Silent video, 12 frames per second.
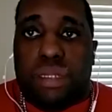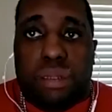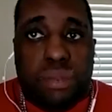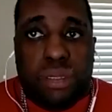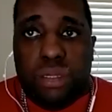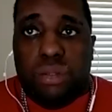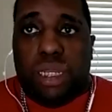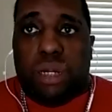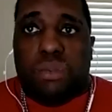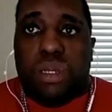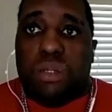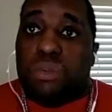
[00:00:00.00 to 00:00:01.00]
Number two,
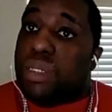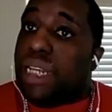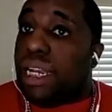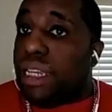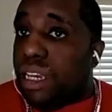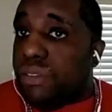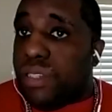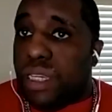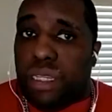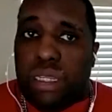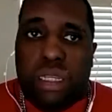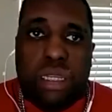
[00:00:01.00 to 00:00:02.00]
that we, we're not
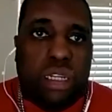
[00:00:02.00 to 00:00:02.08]
gifted,